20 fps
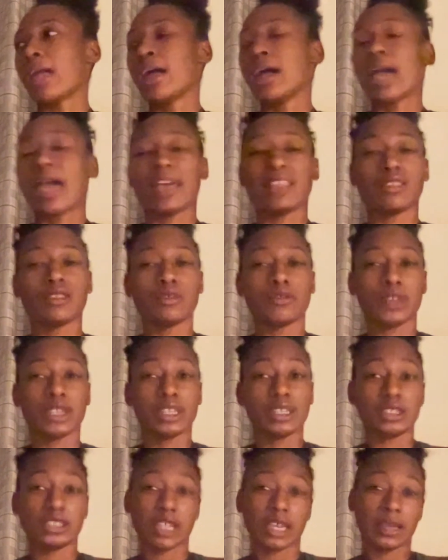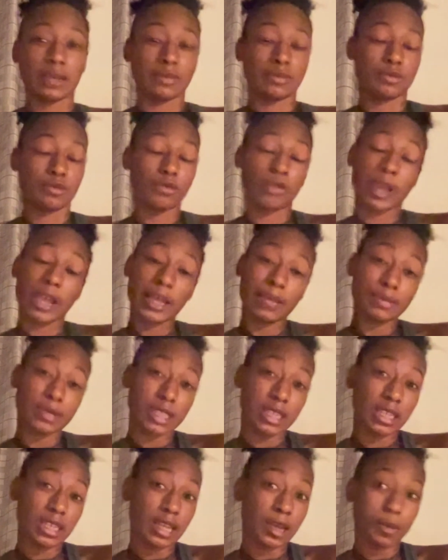After reading James
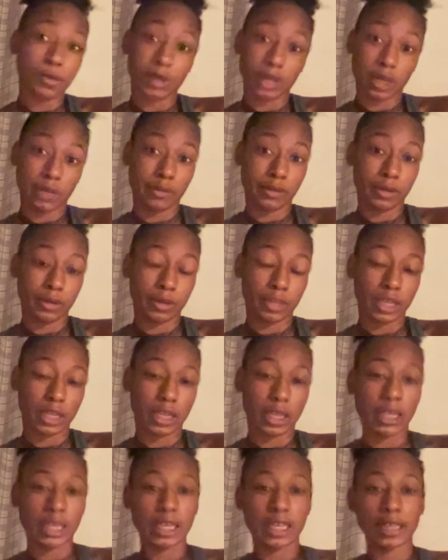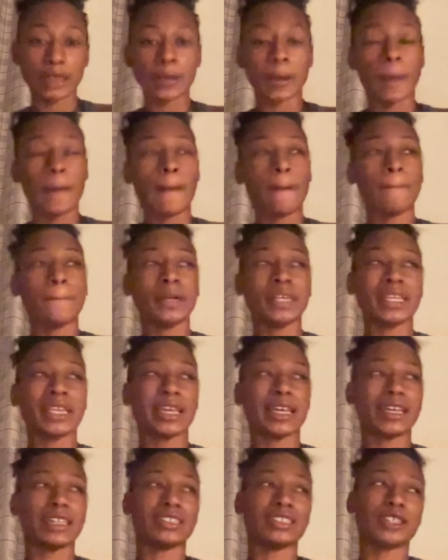Ramsey, I will never do that again. But
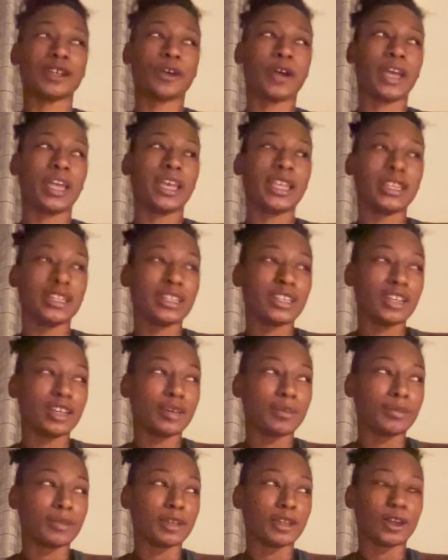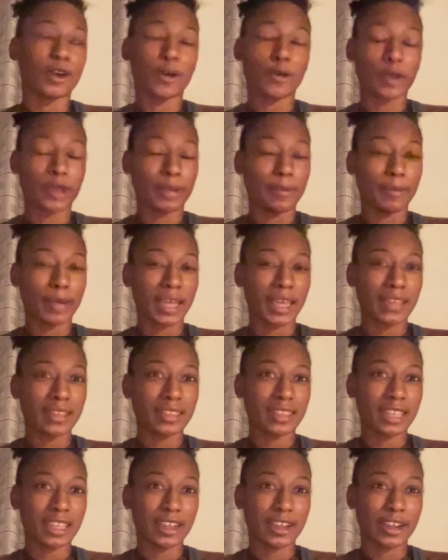yeah, so I ended up going back
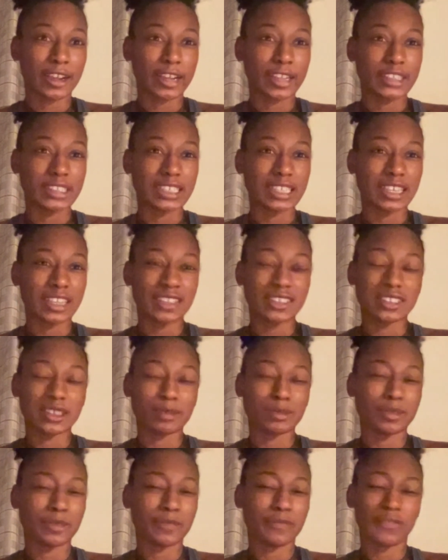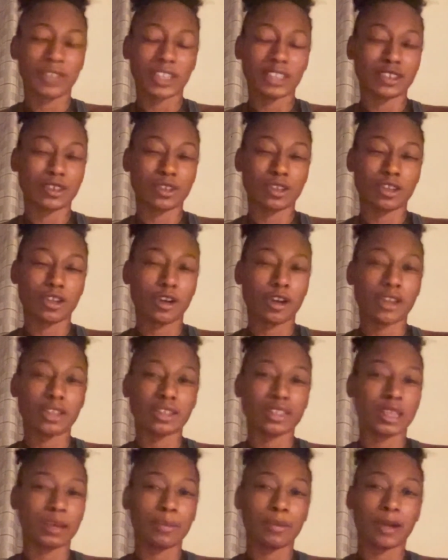there to get something fixed on a car that
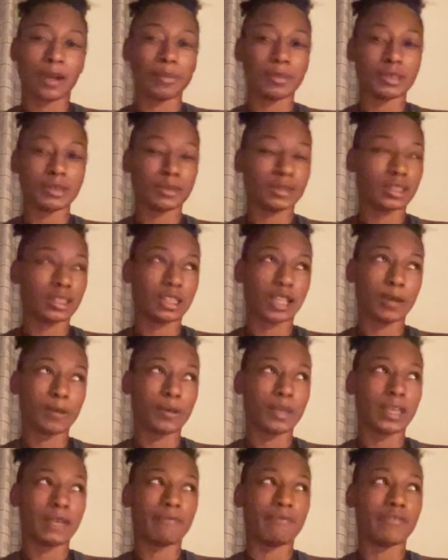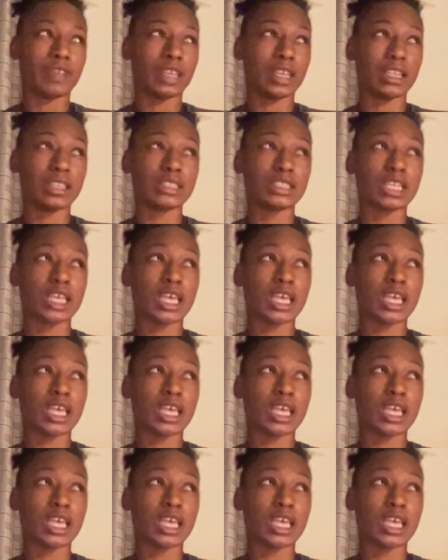they promised me that they would get fixed.